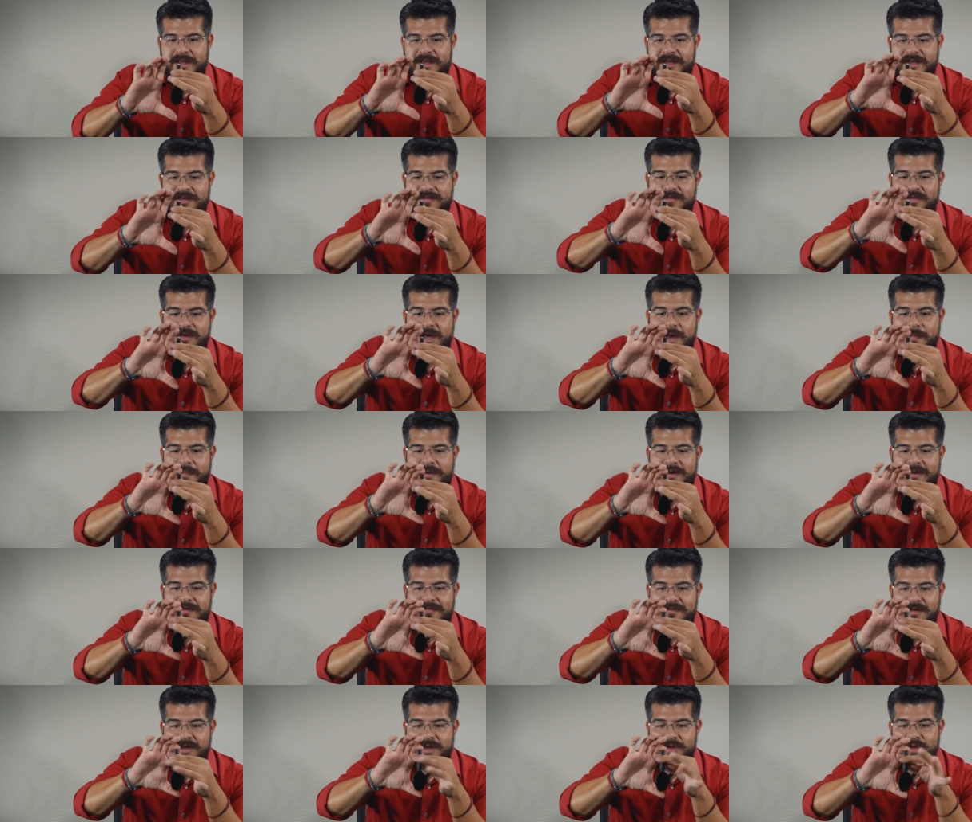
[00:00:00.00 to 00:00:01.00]
needs to happen
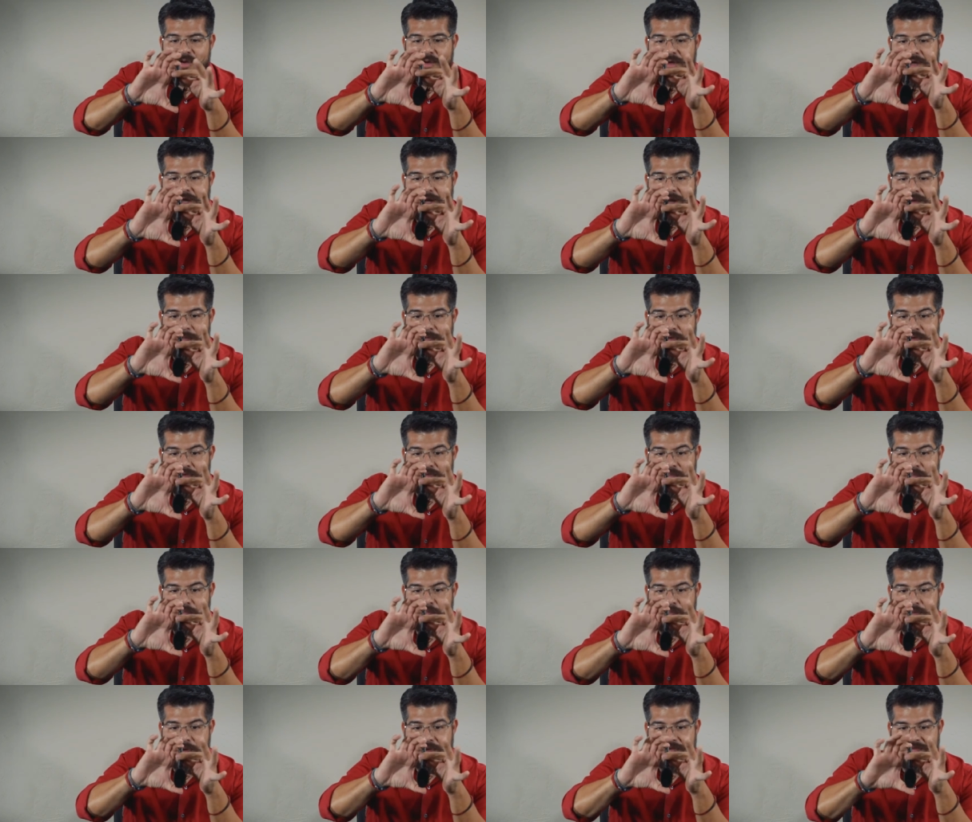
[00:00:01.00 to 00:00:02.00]
is you gotta just
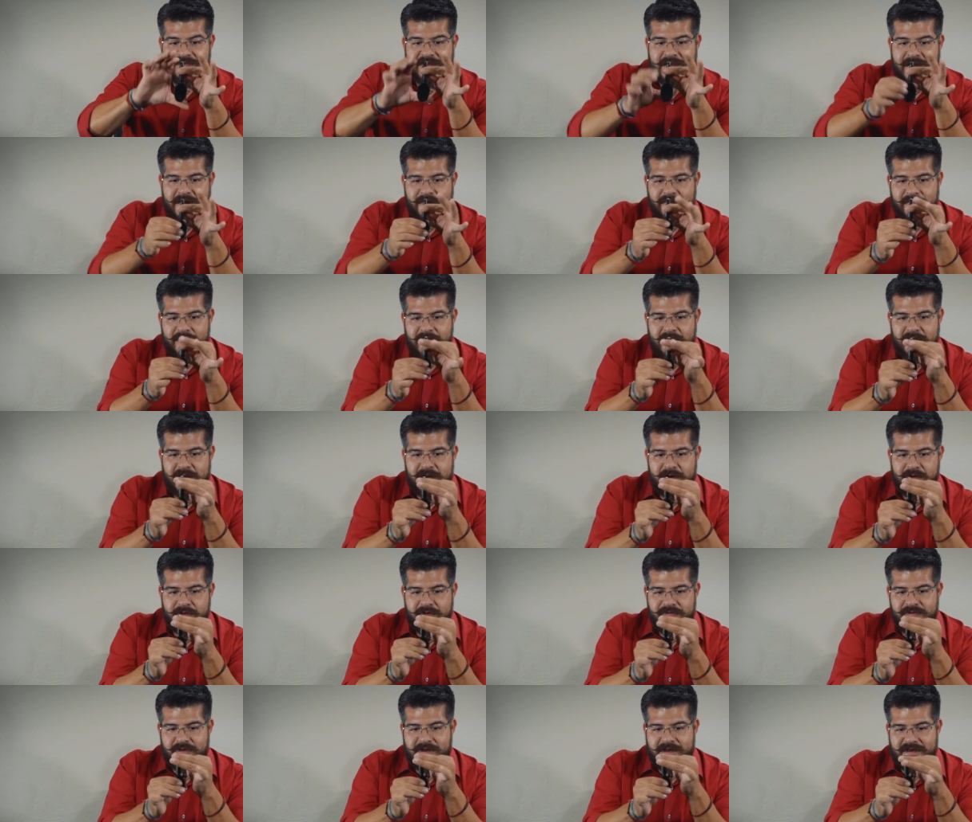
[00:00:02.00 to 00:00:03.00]
press down, and I don't
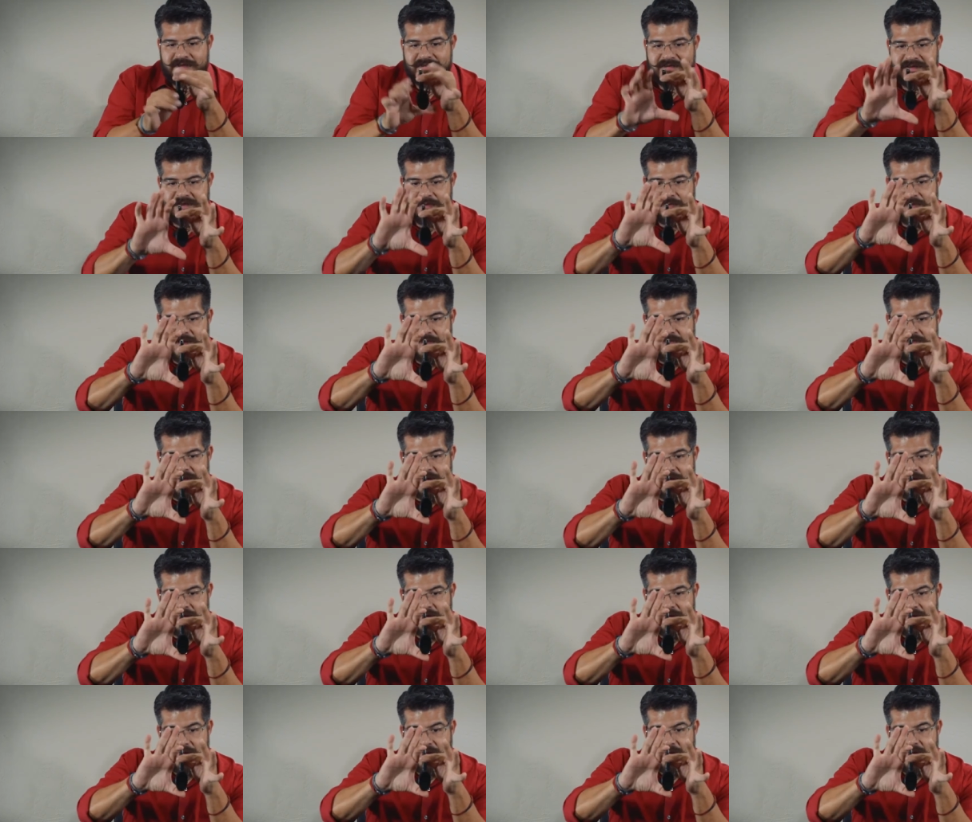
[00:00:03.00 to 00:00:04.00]
know if you can see right
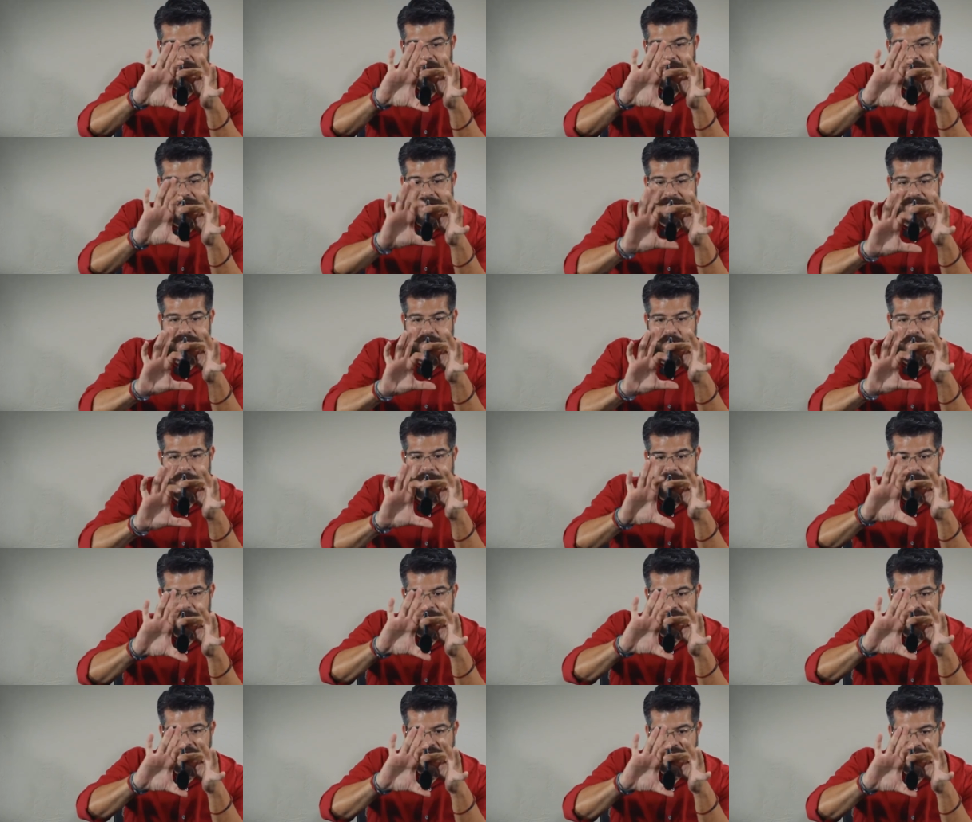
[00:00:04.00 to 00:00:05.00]
there, that's open
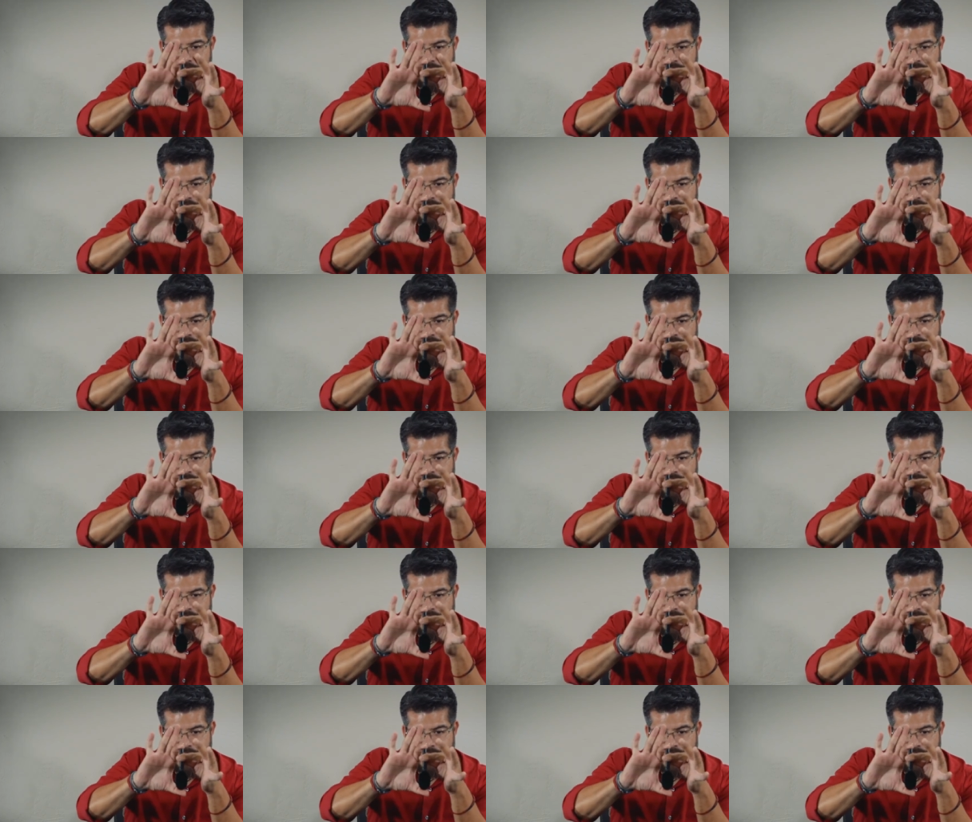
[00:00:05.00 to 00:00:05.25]
position,